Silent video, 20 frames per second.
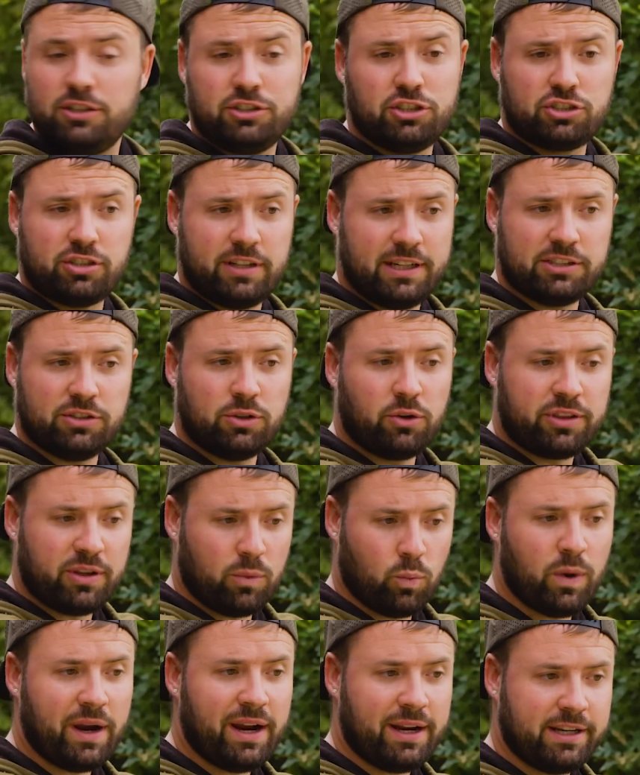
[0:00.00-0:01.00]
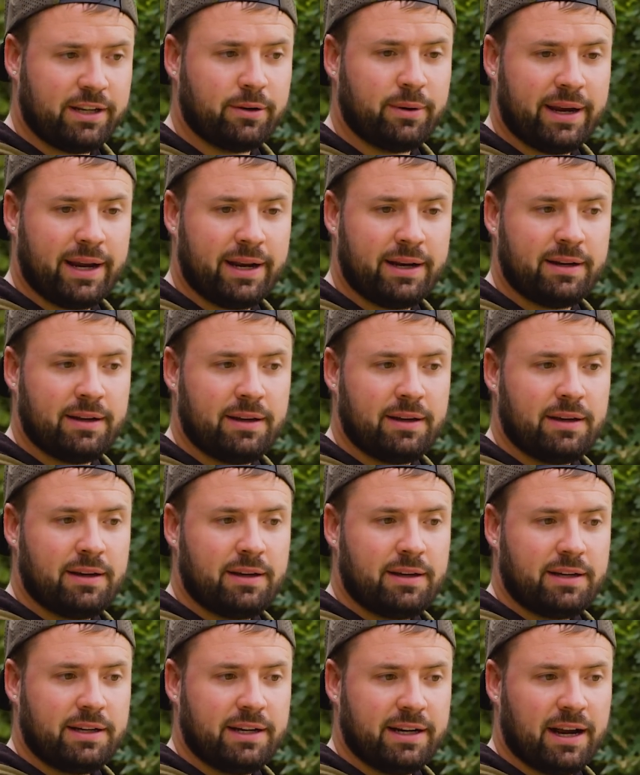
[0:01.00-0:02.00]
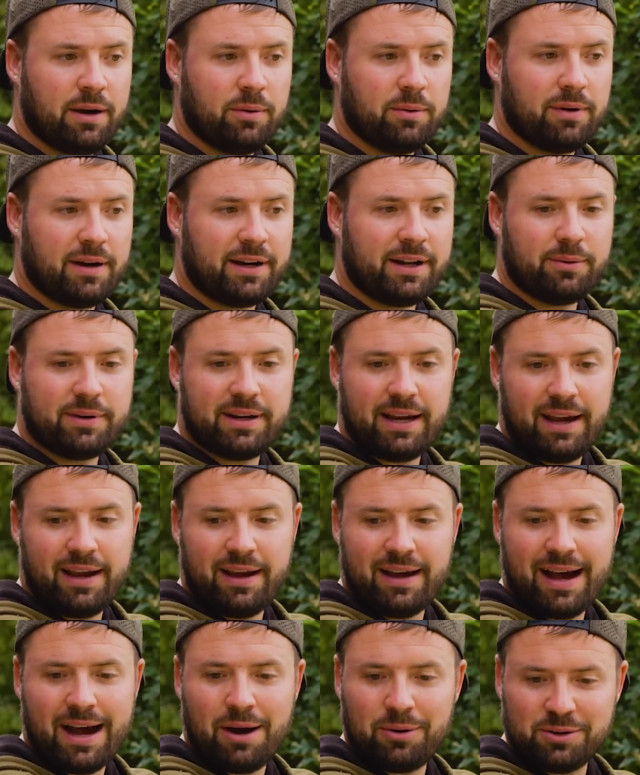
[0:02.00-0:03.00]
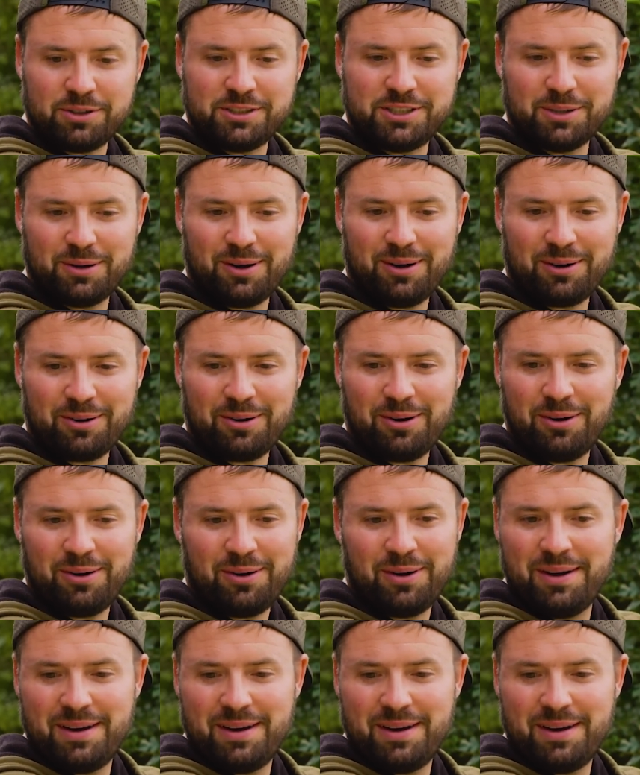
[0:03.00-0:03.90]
it's nothing we're doing. I don't care how good you are or